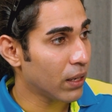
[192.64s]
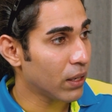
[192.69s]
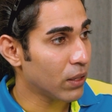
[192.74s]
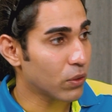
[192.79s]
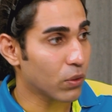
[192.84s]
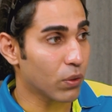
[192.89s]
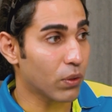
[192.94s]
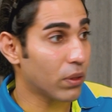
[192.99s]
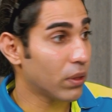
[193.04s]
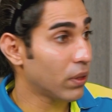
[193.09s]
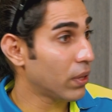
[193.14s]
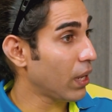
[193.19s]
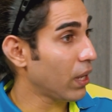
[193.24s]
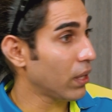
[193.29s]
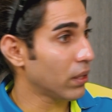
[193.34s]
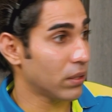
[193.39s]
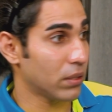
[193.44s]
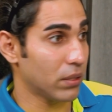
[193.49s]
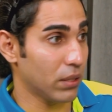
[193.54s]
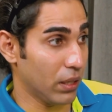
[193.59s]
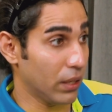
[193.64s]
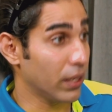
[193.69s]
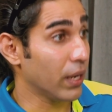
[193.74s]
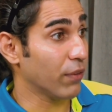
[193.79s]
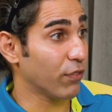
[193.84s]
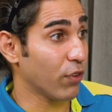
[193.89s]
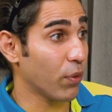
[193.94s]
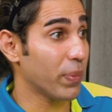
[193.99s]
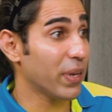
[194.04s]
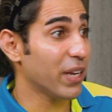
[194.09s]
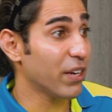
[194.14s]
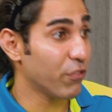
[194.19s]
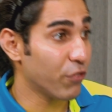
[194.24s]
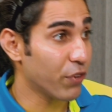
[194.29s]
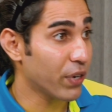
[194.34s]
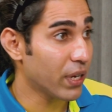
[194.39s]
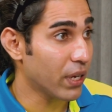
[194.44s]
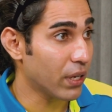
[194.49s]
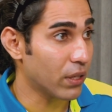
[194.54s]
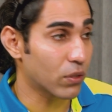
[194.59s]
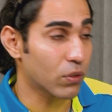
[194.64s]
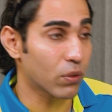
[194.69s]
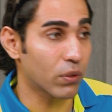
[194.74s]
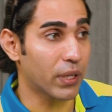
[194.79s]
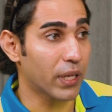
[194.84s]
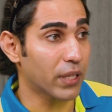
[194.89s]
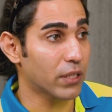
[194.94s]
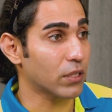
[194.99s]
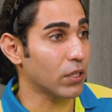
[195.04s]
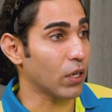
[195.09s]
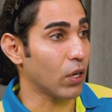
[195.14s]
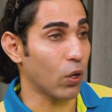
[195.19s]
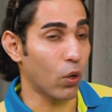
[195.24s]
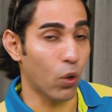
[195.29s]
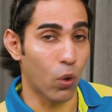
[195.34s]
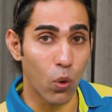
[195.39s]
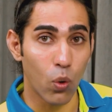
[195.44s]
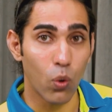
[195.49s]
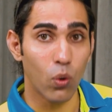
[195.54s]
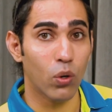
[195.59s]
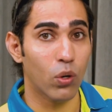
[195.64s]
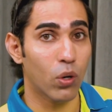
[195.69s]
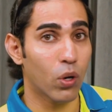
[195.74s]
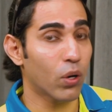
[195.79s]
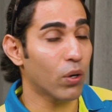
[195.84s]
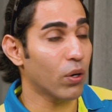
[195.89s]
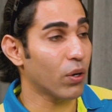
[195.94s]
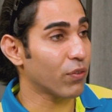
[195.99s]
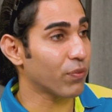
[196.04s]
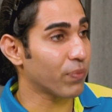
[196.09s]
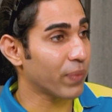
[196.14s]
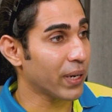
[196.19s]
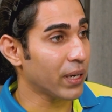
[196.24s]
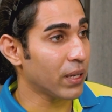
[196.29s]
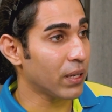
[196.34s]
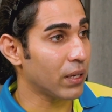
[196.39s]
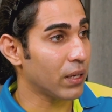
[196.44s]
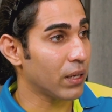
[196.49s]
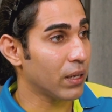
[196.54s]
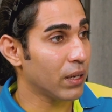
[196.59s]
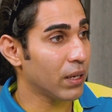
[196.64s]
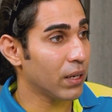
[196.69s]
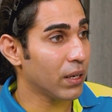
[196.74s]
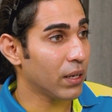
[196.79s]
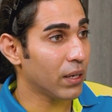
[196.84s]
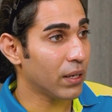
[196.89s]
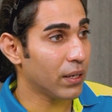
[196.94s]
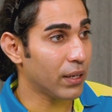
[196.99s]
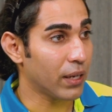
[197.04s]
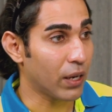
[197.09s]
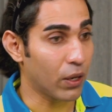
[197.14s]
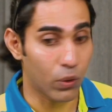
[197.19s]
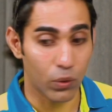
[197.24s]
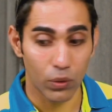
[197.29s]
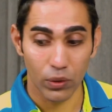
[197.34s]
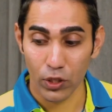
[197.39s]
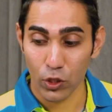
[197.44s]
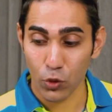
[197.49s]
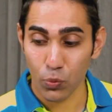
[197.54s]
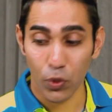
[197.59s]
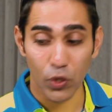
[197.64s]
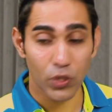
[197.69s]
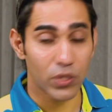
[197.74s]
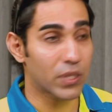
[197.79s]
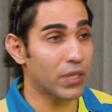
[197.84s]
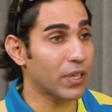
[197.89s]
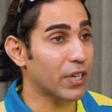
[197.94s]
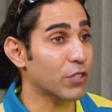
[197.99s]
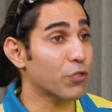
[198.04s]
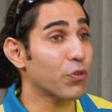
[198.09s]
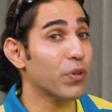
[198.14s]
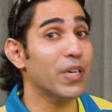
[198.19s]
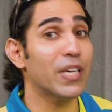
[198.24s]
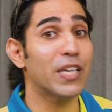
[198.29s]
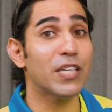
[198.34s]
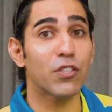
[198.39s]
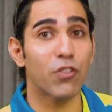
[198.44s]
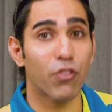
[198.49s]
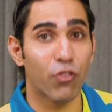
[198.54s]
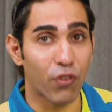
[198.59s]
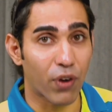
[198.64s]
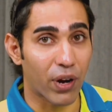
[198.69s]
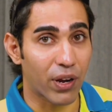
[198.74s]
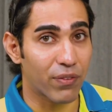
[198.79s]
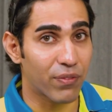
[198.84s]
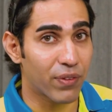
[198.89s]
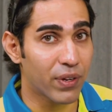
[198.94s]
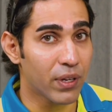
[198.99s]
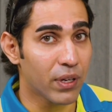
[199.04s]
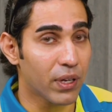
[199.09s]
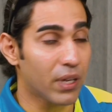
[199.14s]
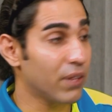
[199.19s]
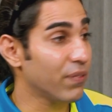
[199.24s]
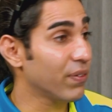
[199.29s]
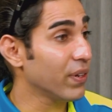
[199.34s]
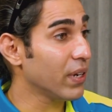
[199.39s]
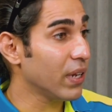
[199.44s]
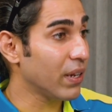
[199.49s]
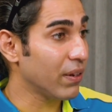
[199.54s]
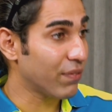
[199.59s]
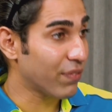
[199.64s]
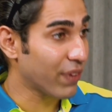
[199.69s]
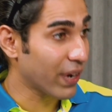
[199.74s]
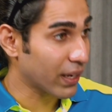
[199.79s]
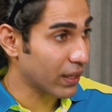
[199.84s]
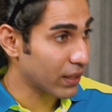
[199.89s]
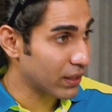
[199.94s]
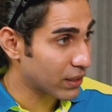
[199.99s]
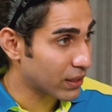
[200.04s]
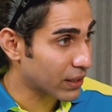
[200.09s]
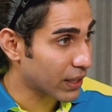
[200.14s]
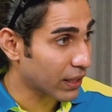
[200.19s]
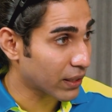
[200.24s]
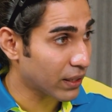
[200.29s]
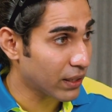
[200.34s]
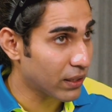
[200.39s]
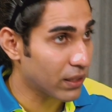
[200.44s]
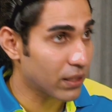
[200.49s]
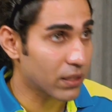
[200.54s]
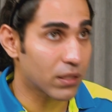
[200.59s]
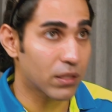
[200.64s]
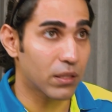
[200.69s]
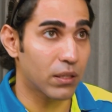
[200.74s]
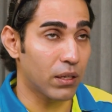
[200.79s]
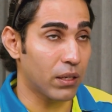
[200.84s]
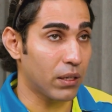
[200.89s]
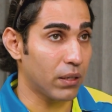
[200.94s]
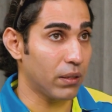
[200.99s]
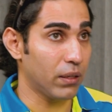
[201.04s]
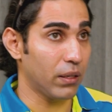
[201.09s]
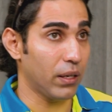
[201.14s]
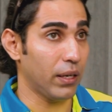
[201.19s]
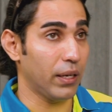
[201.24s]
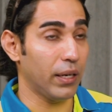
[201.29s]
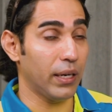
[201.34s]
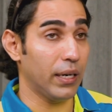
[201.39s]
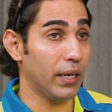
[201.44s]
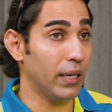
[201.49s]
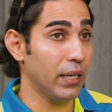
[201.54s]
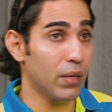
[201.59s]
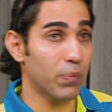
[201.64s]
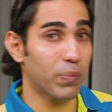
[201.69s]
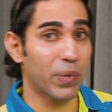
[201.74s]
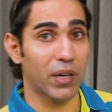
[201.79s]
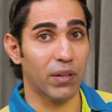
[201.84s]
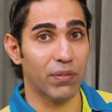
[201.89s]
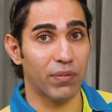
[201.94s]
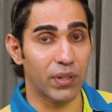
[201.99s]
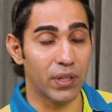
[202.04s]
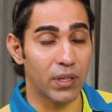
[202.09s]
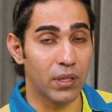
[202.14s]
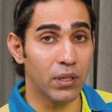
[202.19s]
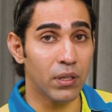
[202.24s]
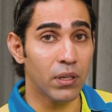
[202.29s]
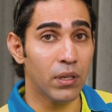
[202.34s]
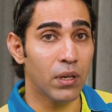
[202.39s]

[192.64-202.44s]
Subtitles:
So that's 4 billion ringgit. So that's a whole lot of money. Now, the sports industry is thriving. Even, in fact, starting this earlier part of the year,